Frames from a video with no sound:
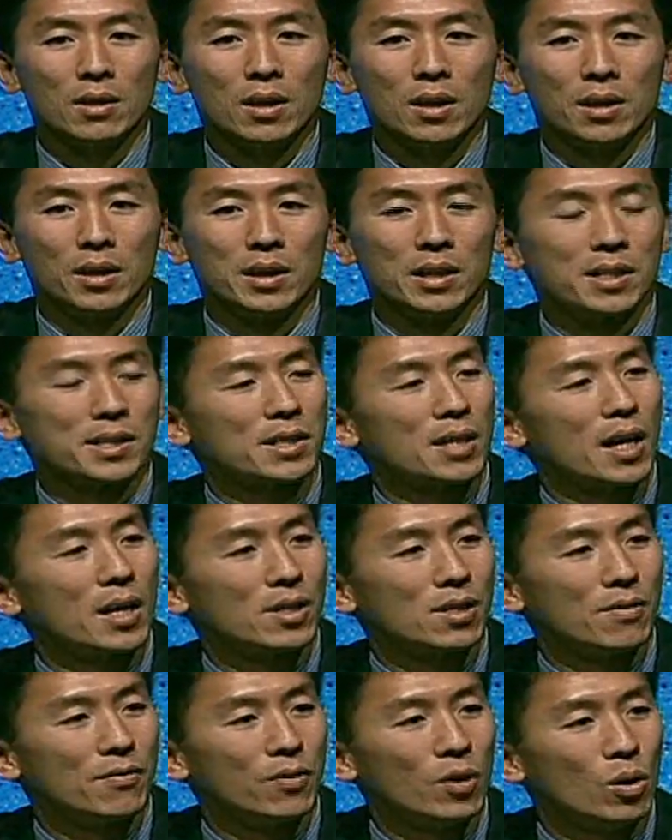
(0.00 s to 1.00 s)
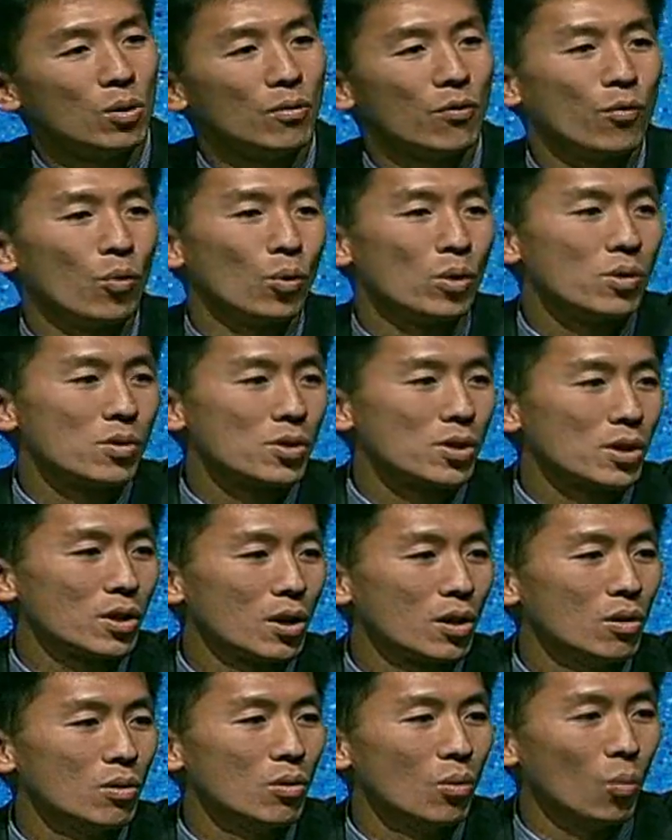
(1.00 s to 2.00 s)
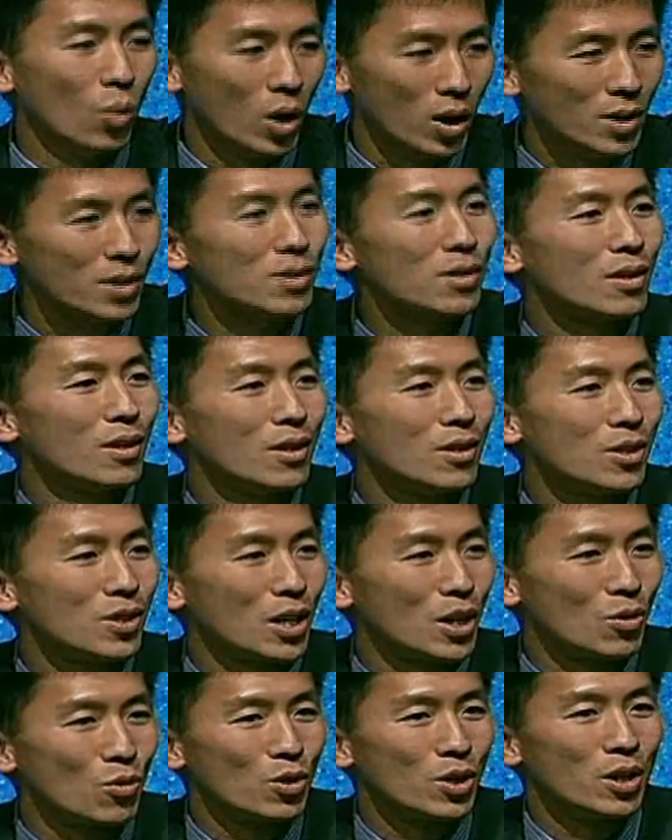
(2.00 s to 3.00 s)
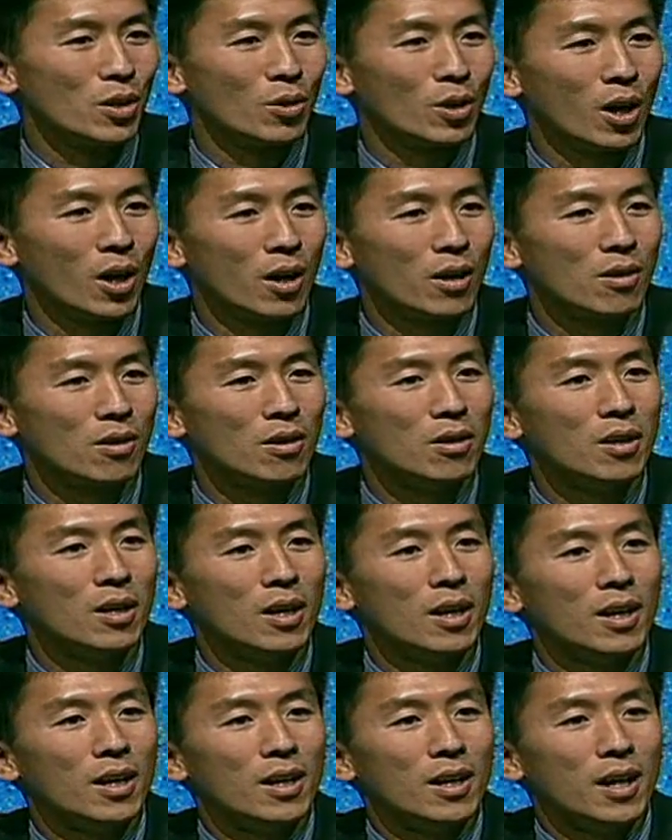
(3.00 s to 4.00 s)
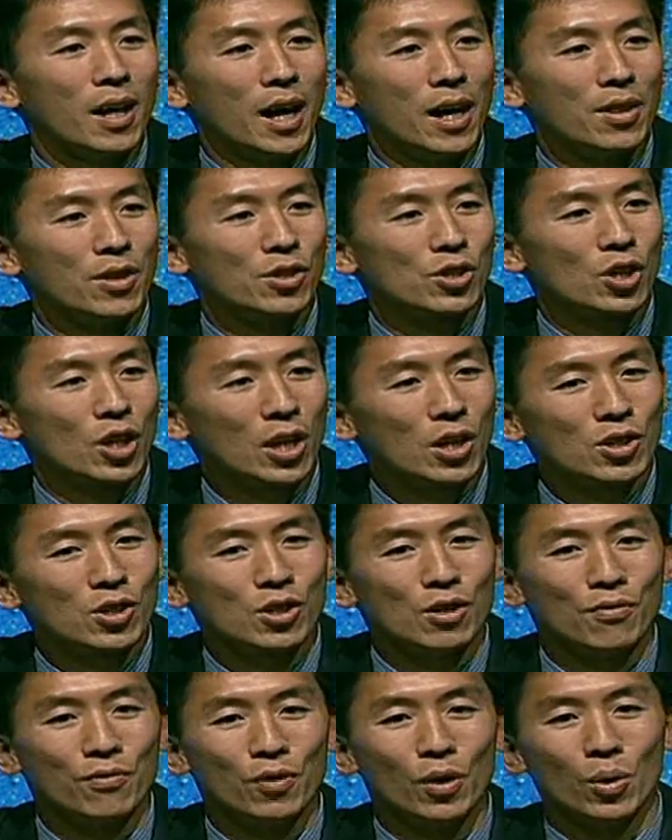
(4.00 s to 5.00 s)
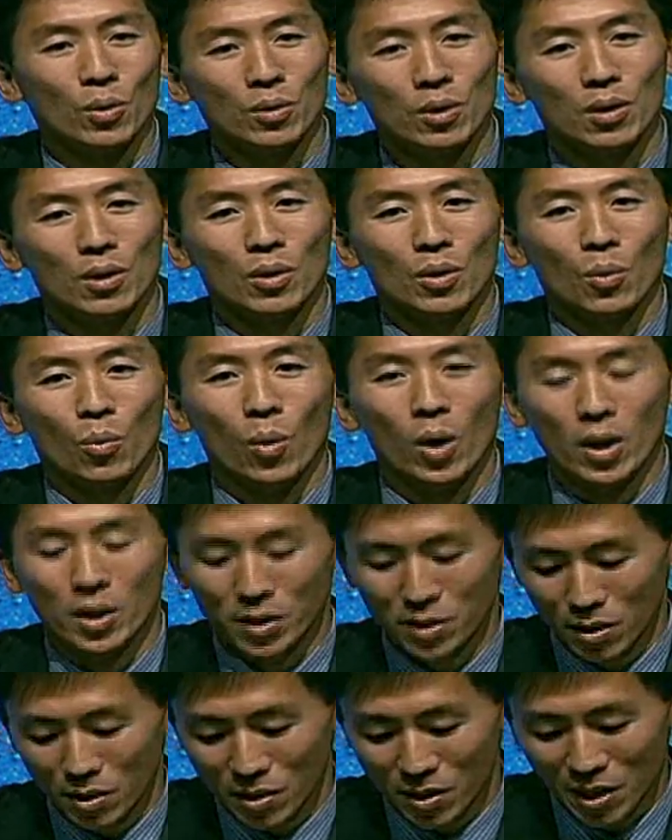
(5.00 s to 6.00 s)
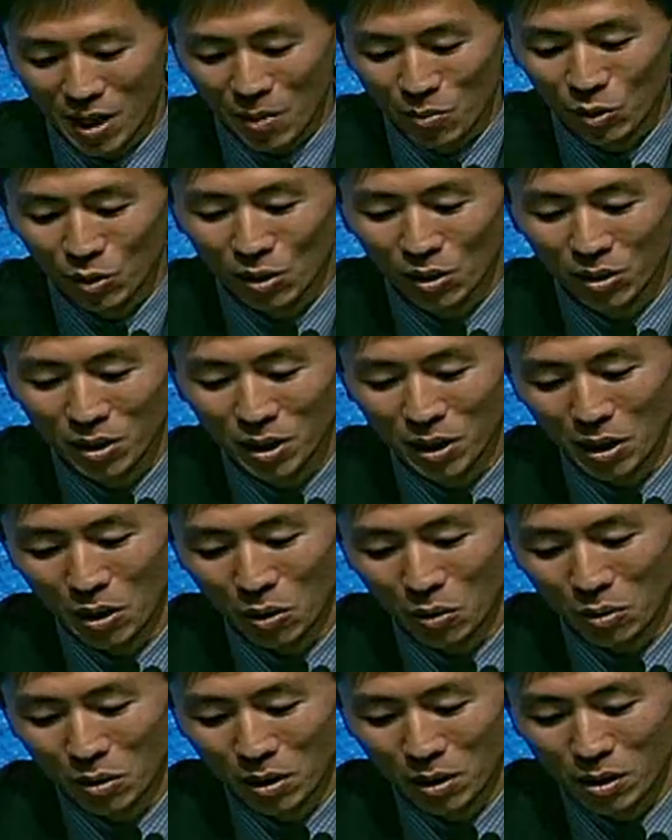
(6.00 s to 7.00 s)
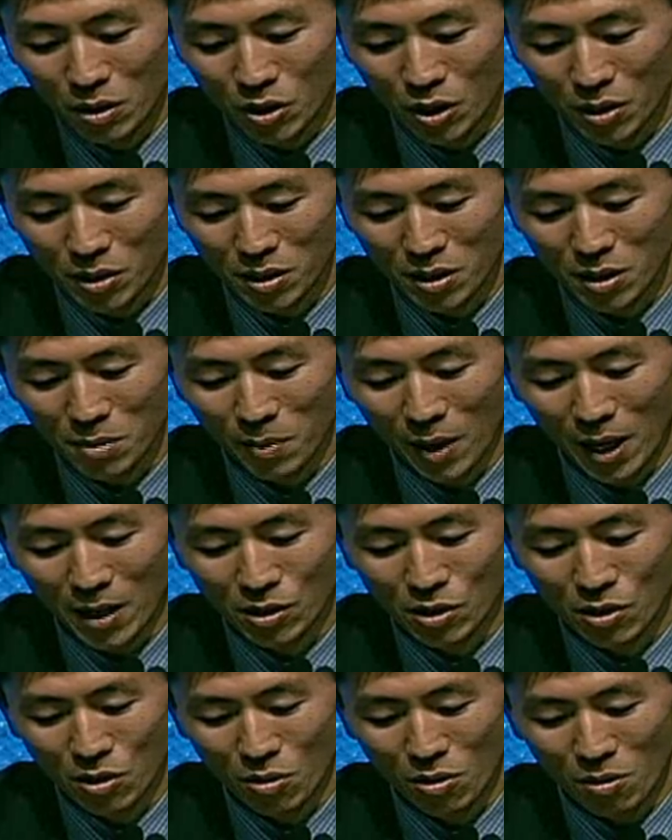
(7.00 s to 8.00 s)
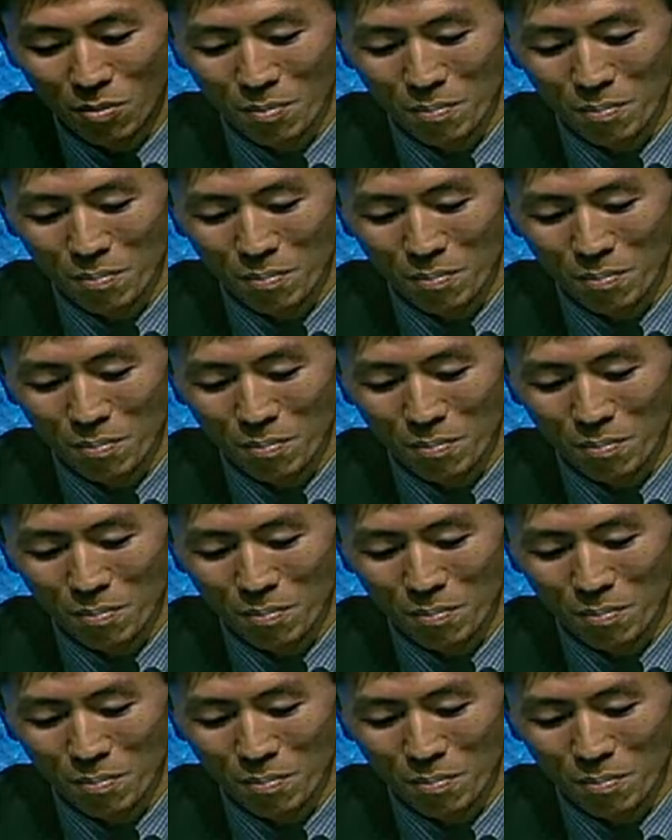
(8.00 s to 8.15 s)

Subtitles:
The decisive vote 4 years ago was Sandra Day O'Connor, and the change in vote was Samuel Alito just this past term.